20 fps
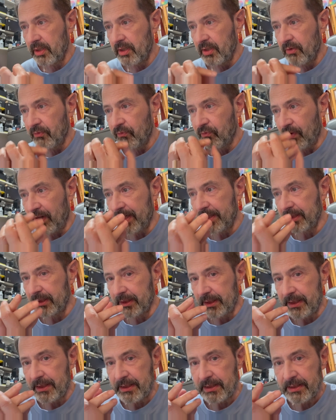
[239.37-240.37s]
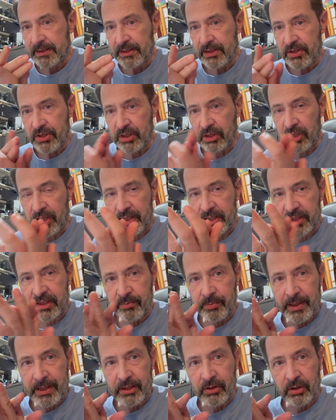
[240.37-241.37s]
Finally, there's a lot of
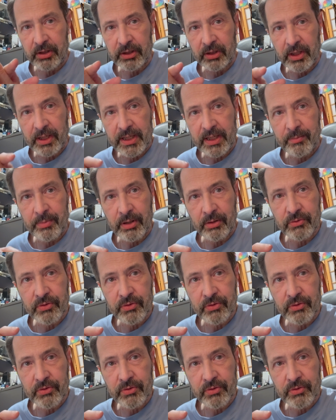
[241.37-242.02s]
debate online about